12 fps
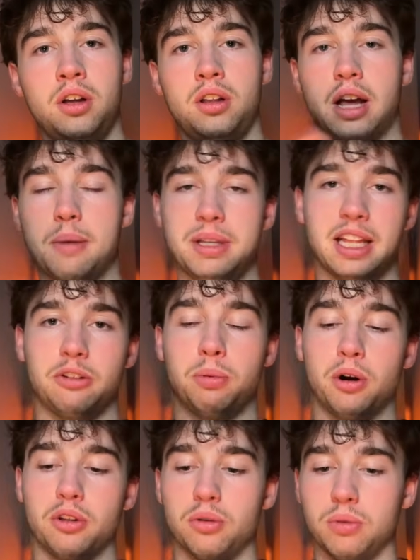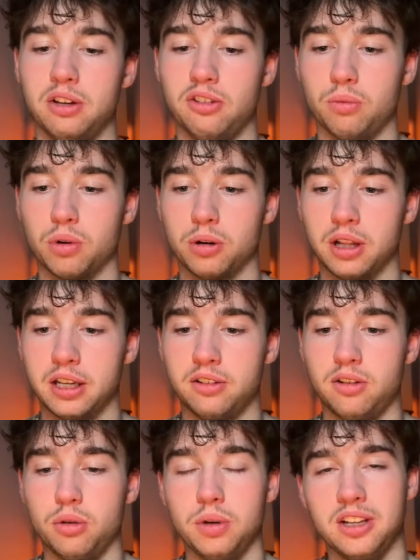I mean, that's part of the reason we're like
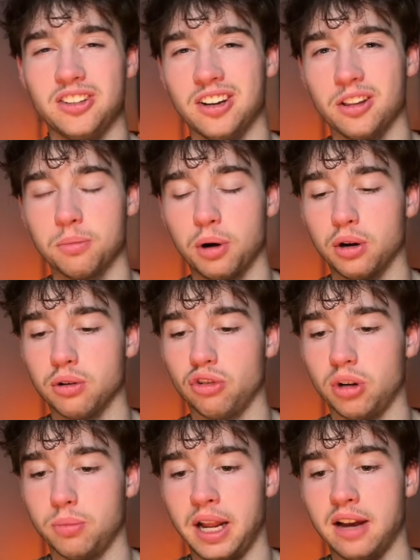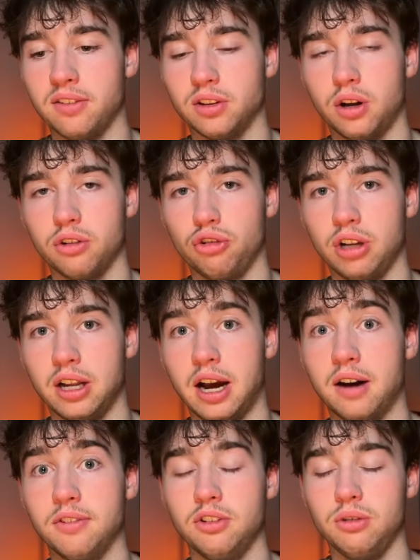2 weeks into the partnership and haven't launched yet.
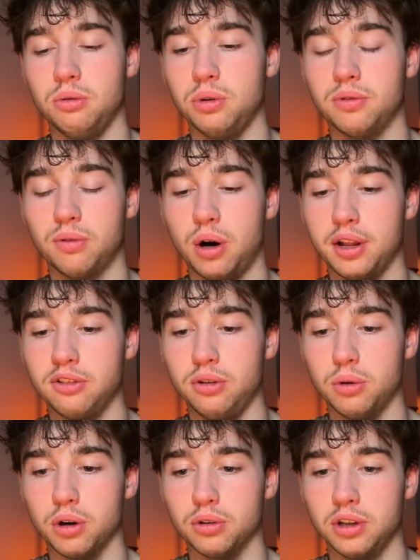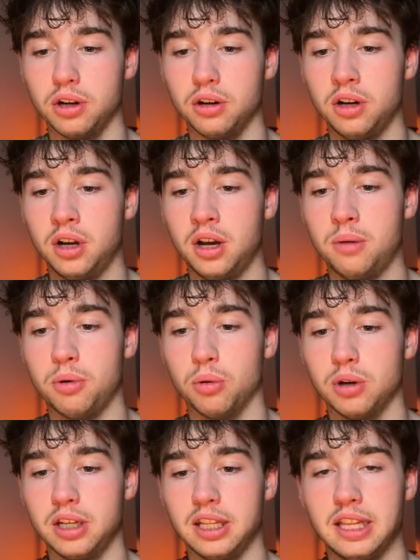Obviously, we would have wanted to earlier, but we're going to
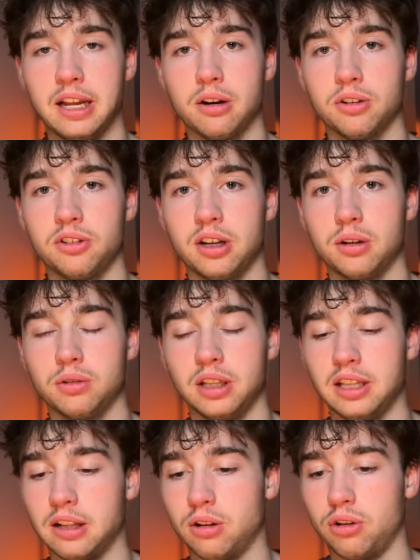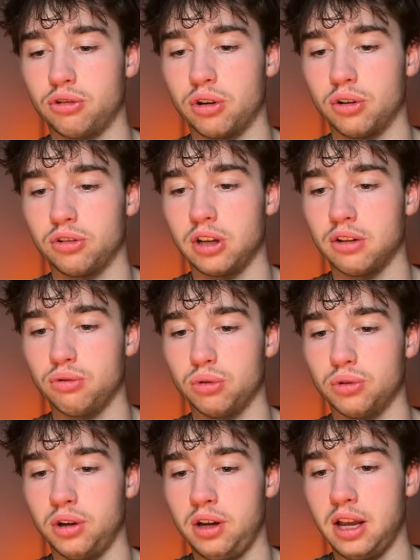get that all settled, get that launch call scheduled,
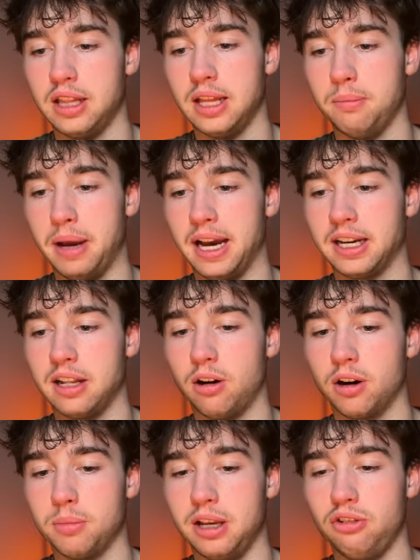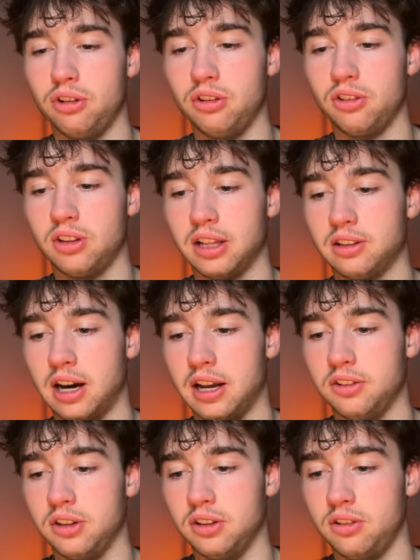and then backend automations that ties
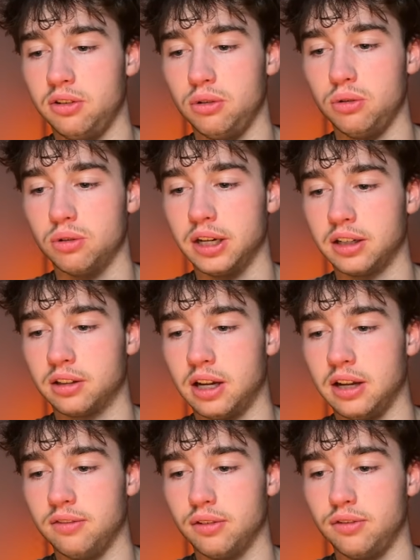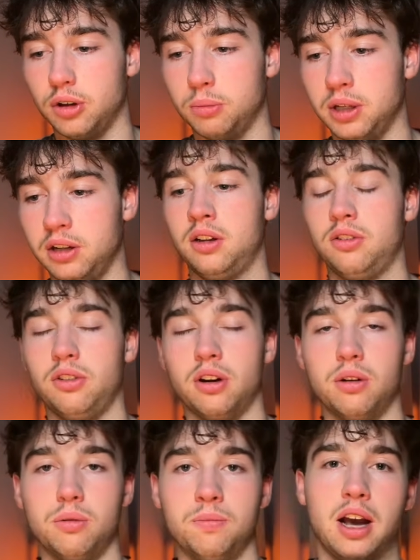into like client fulfillment.
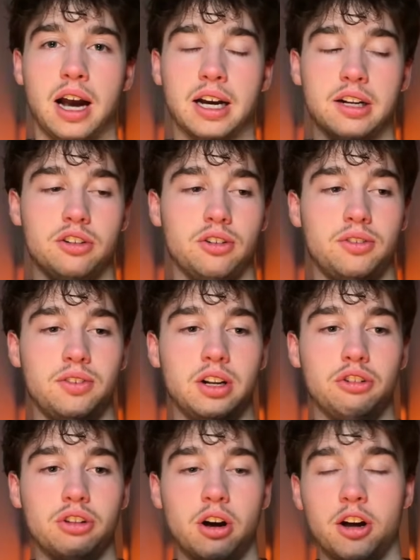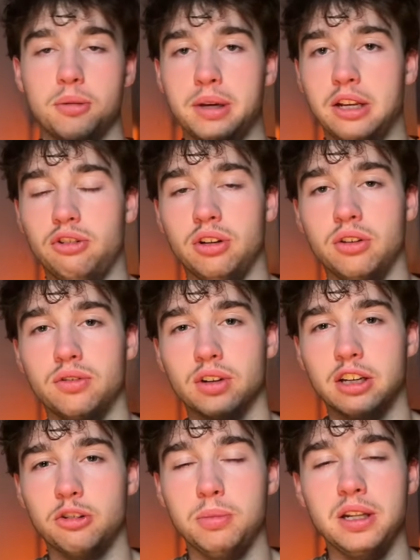So I got to just finish the automations for like
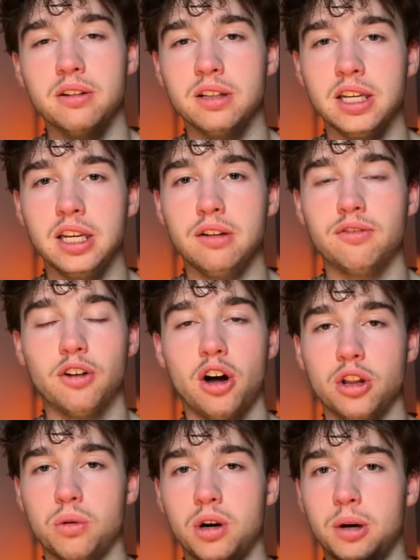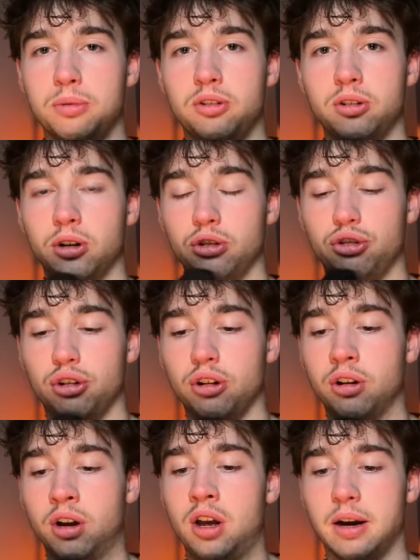speed to lead, follow-ups, nurture.
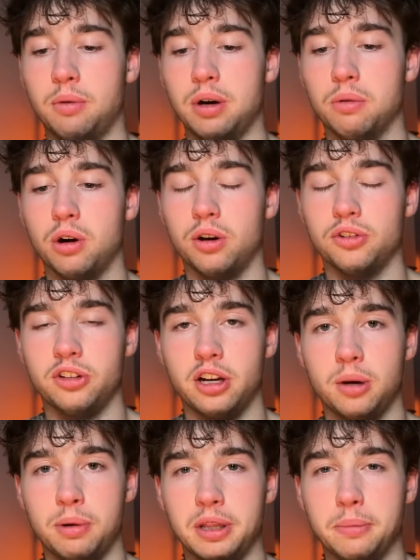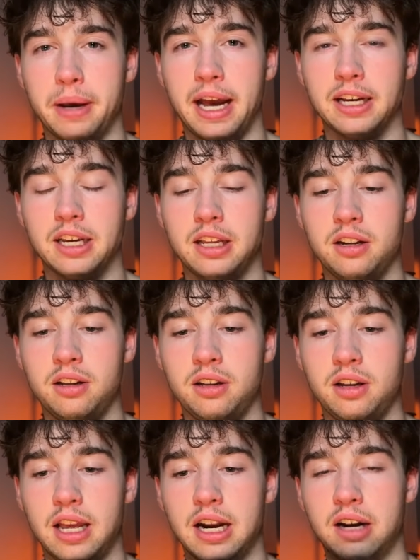That way we're all set up on the back end,
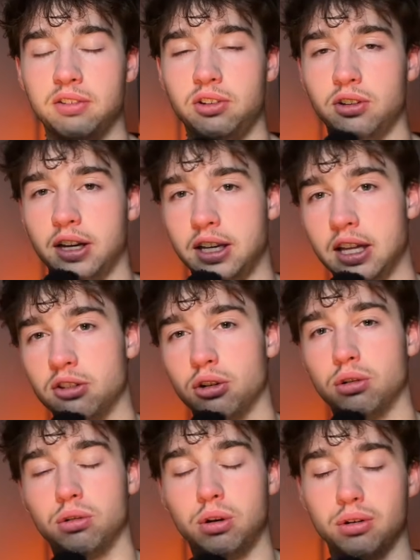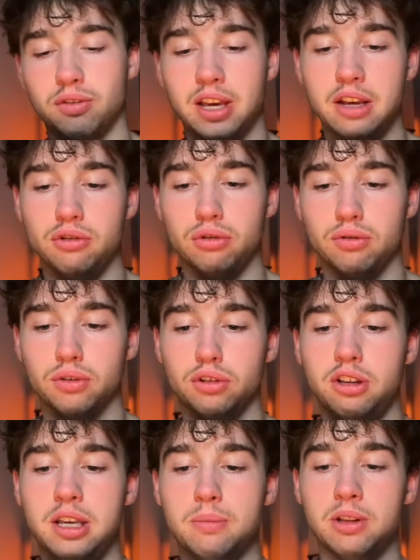and obviously like internal notifications for
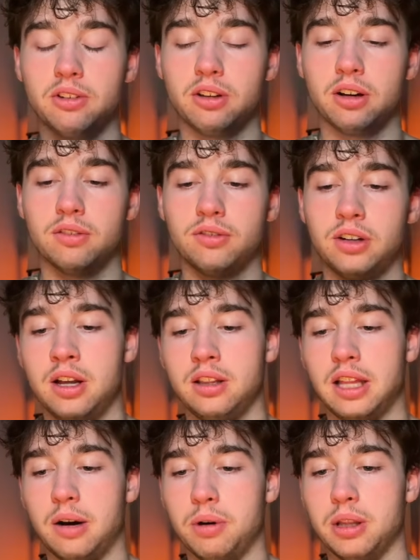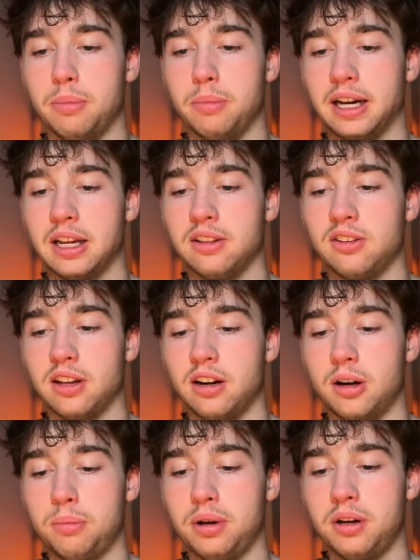team and stuff. That way the back end's set
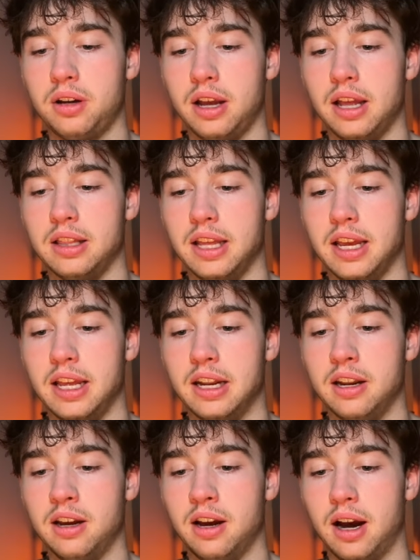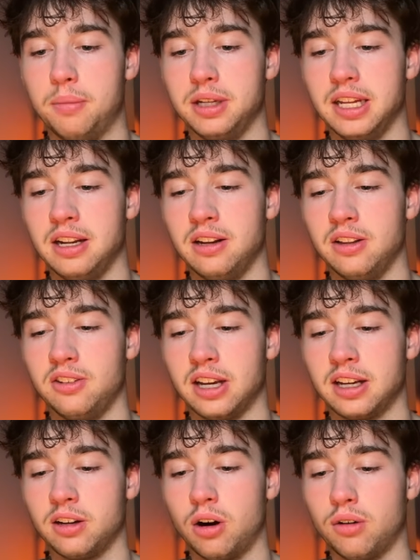up. And then I'm going to get into the
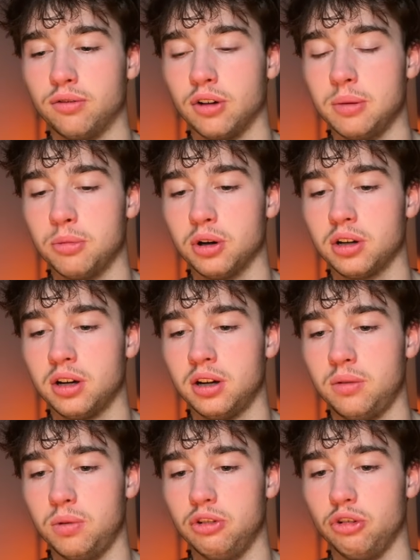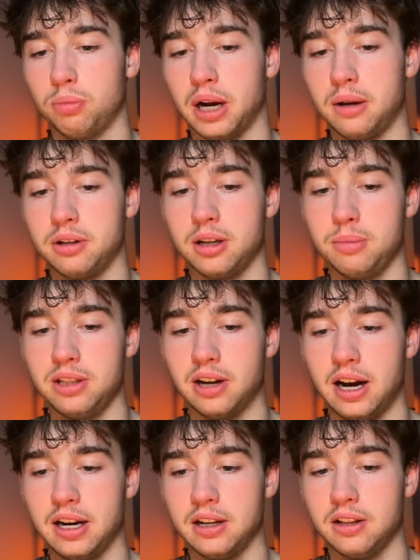second call framework, which is probably going to be
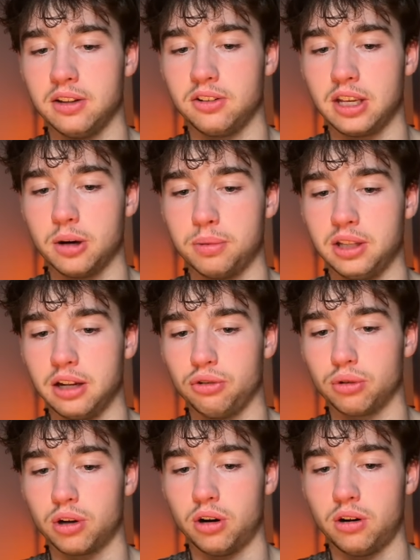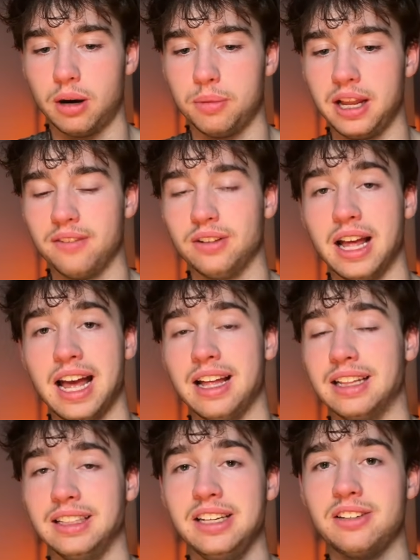tied into the scale potential call. I'm going to at
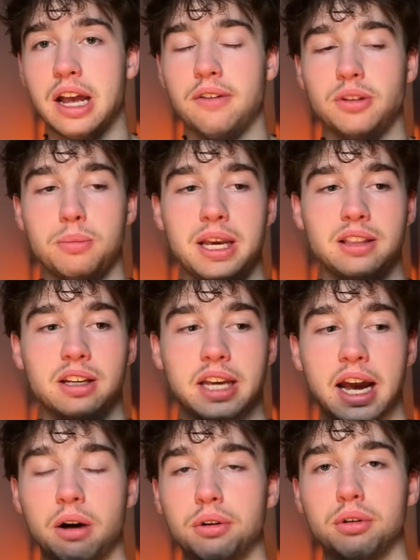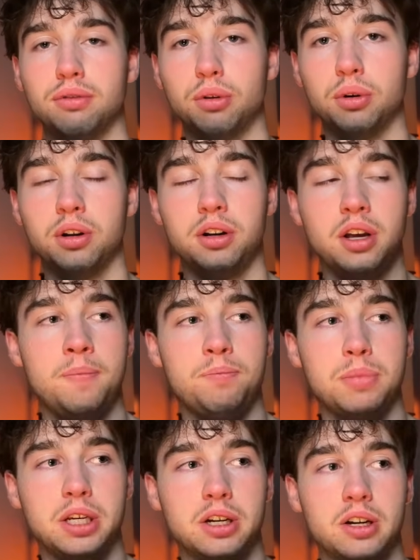least have to make the calendar for it,
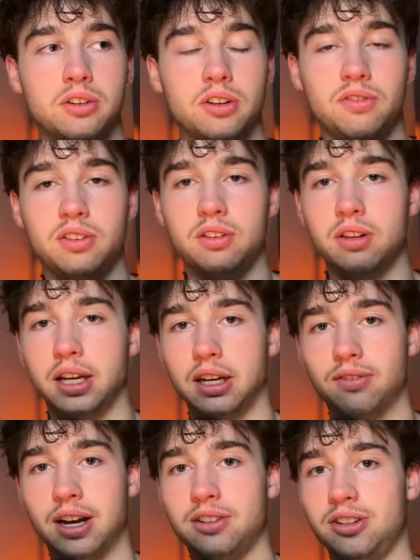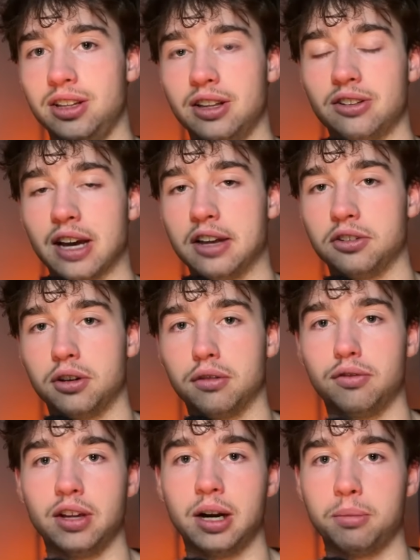because if I see this guy's a good
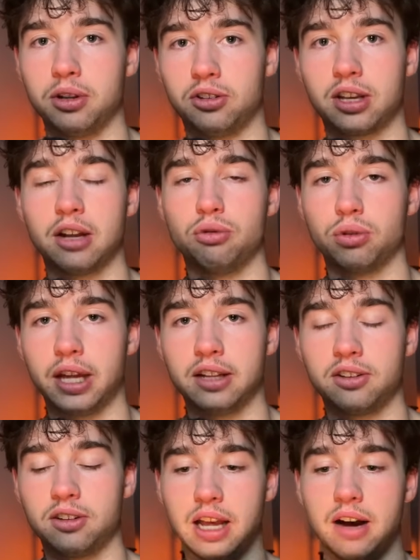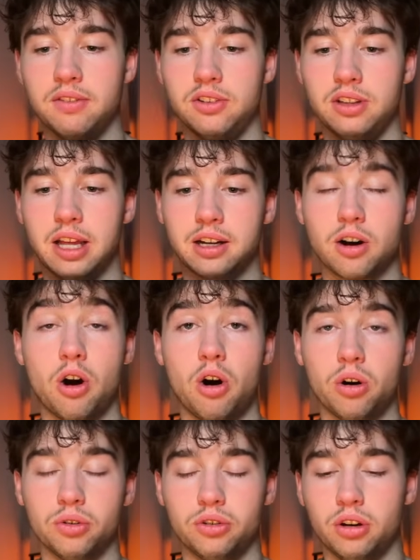fit, I'm going to schedule that call.
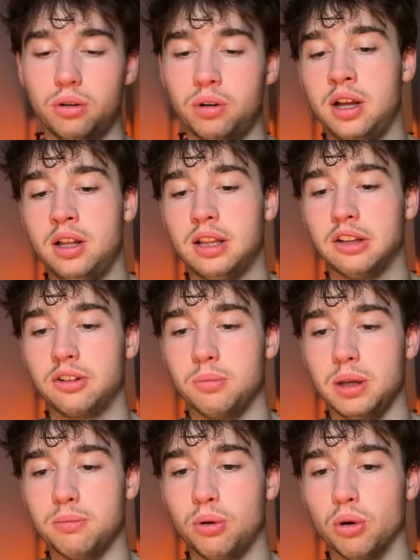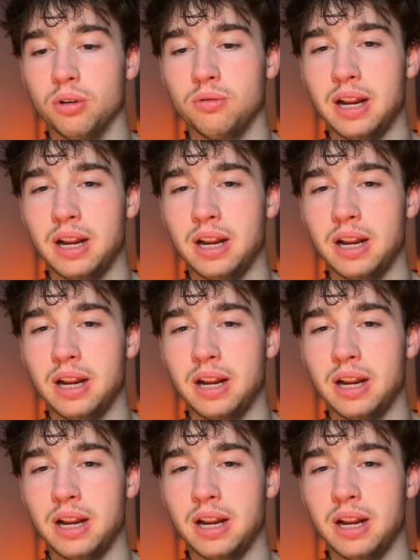So that's going to be important.